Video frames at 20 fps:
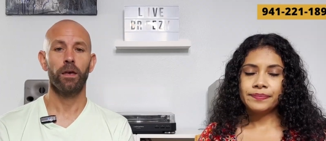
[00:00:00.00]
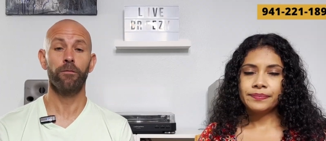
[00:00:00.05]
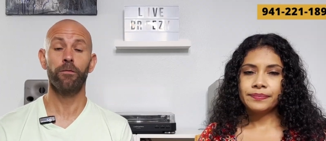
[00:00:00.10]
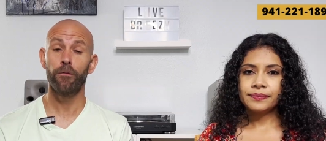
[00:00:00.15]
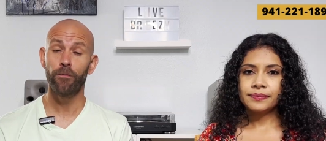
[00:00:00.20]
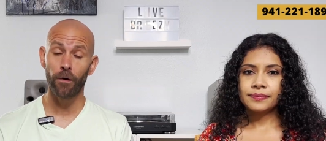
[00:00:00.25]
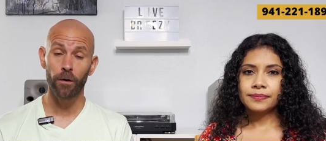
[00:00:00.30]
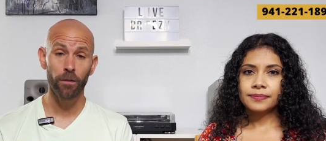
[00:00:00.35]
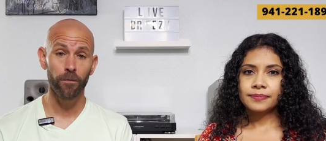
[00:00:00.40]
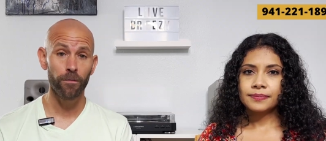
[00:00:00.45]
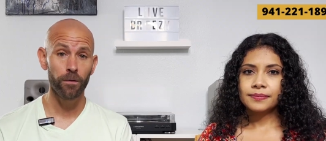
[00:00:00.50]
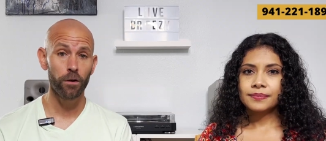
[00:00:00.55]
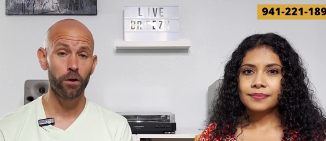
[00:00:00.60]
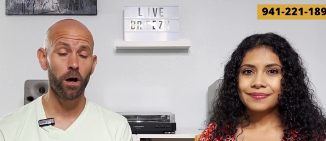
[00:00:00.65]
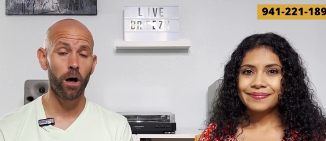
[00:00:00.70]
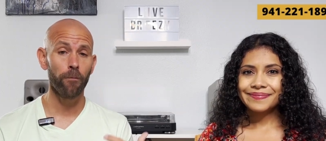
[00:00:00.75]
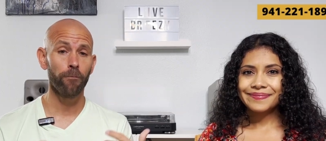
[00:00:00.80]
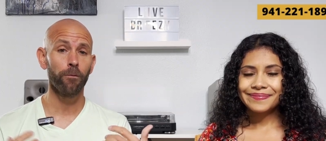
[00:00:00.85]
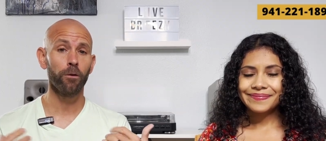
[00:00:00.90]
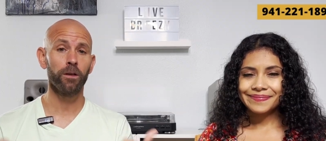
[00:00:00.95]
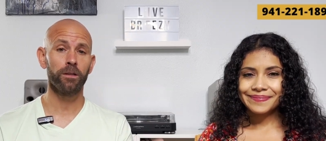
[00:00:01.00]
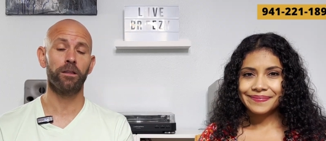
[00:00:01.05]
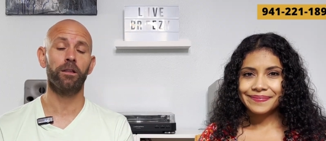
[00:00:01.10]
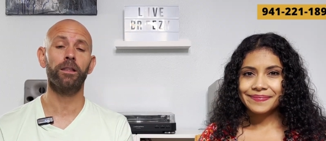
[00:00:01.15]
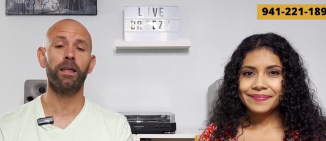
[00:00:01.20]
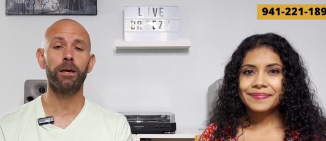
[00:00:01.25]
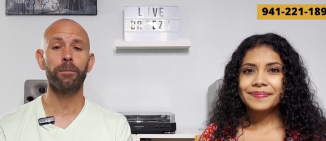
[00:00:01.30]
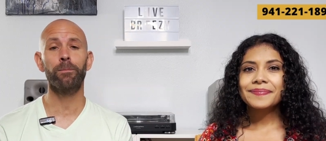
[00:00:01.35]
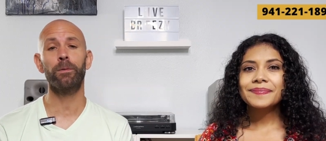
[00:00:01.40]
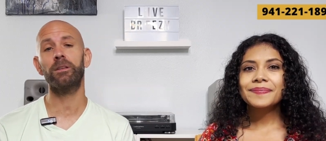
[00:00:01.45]
Speaker 1: If you found the video helpful, hit the
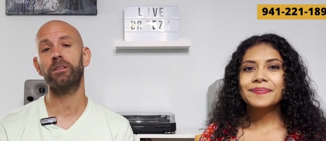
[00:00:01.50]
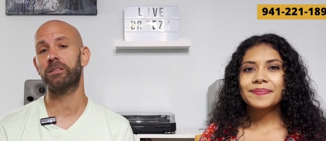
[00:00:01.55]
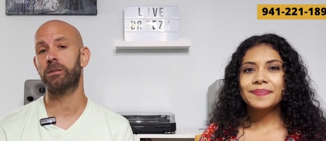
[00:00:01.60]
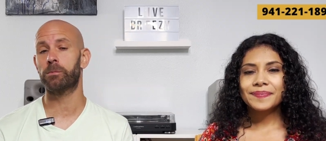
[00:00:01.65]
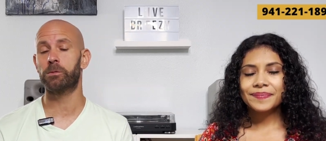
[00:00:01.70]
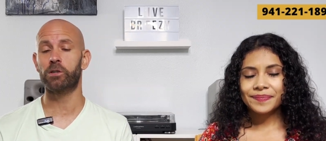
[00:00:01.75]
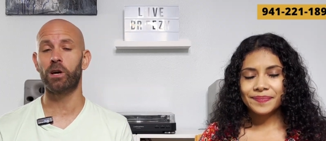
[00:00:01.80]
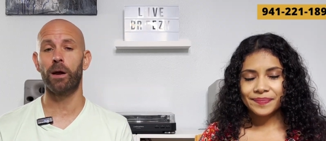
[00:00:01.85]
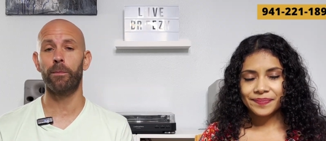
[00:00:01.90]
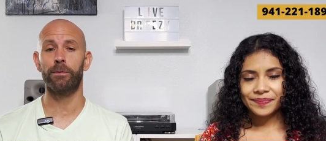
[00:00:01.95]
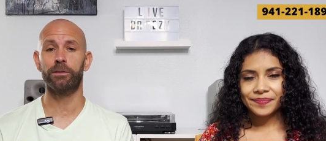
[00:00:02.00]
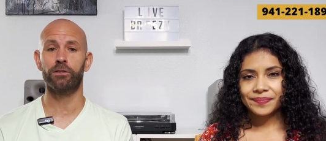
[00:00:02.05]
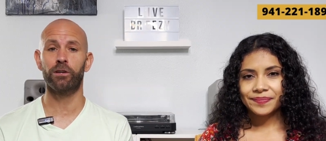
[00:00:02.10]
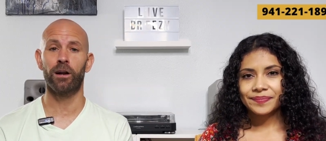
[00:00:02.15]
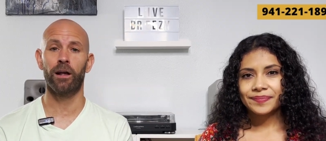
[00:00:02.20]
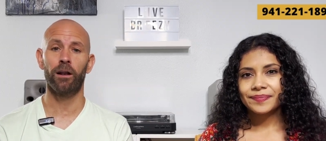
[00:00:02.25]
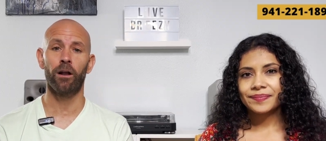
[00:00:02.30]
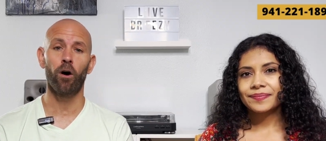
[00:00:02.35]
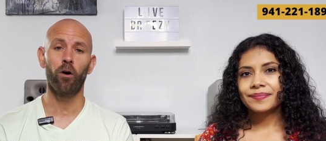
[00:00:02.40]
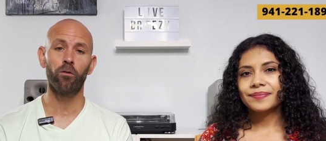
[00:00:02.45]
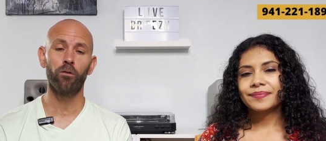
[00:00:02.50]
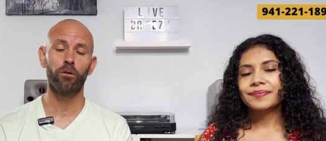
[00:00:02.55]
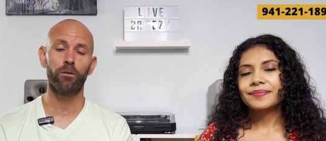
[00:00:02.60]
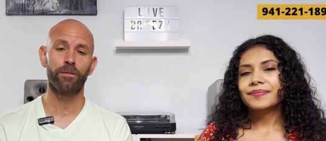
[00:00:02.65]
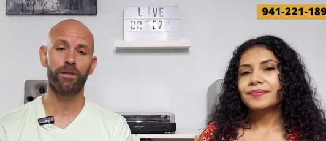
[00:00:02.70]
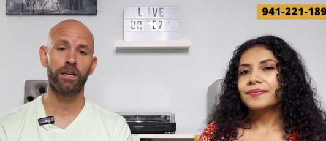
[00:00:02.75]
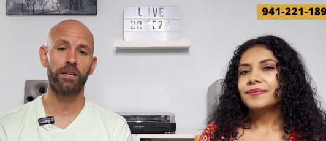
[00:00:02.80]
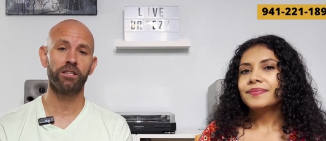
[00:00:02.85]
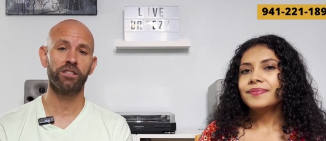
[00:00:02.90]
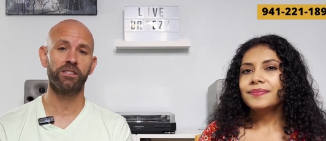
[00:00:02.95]
like button, subscribe, and turn on all
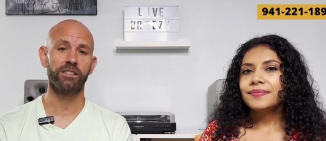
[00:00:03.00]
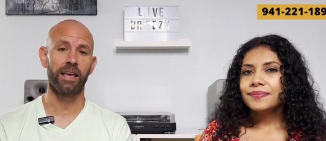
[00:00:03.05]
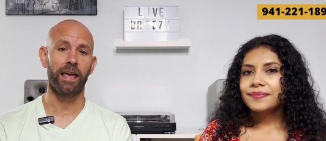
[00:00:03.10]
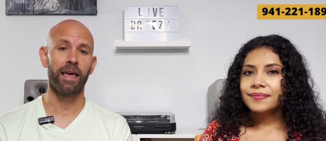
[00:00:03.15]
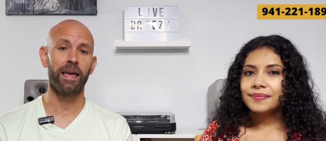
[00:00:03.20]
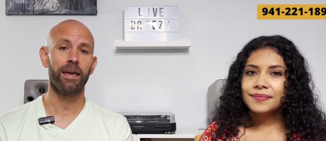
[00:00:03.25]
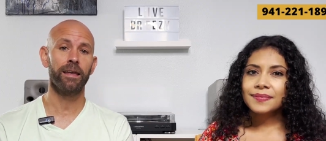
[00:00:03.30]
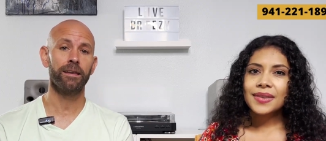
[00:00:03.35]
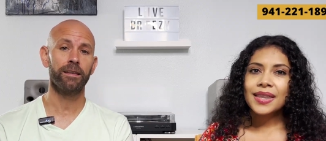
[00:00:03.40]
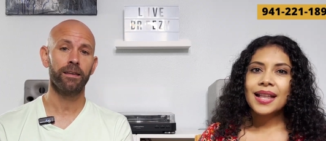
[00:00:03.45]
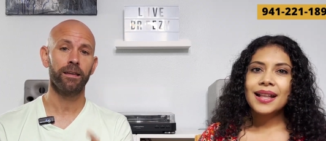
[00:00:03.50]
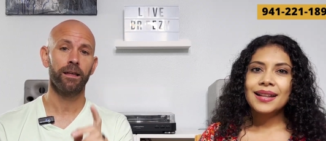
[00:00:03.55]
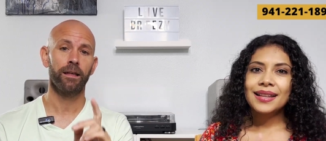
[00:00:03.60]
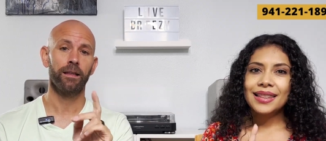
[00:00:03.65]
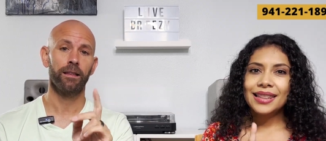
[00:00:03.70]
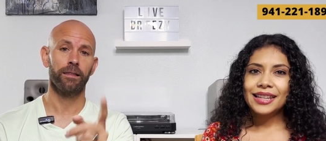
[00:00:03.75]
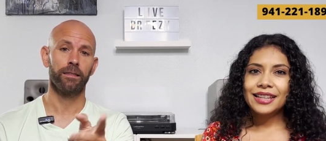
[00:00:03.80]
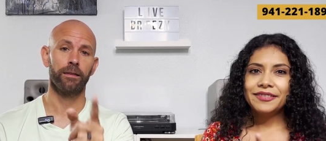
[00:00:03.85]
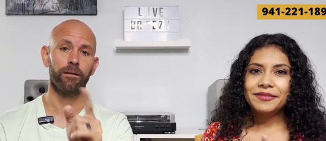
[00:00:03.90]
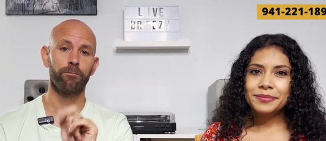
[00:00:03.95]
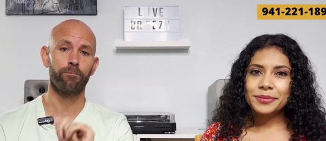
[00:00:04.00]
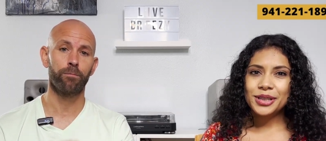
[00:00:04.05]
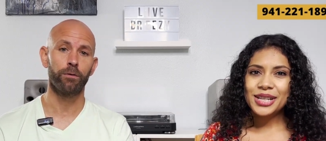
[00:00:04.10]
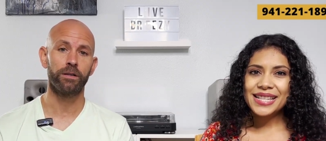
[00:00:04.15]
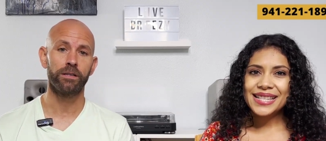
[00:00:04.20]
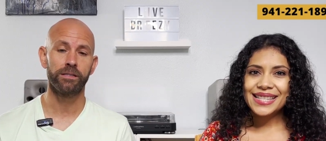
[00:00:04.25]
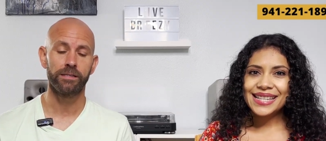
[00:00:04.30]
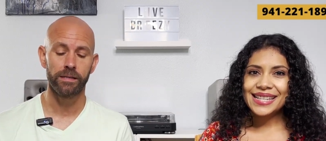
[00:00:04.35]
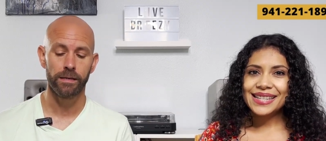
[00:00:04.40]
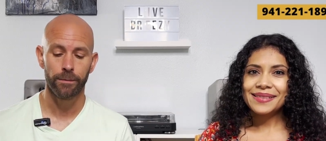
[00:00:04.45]
notifications, and
Speaker 2: live
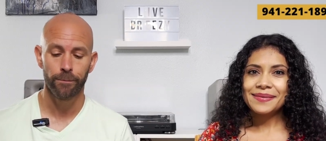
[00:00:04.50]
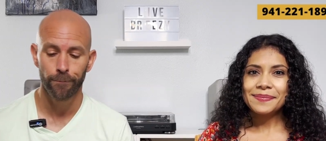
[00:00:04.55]
breezy.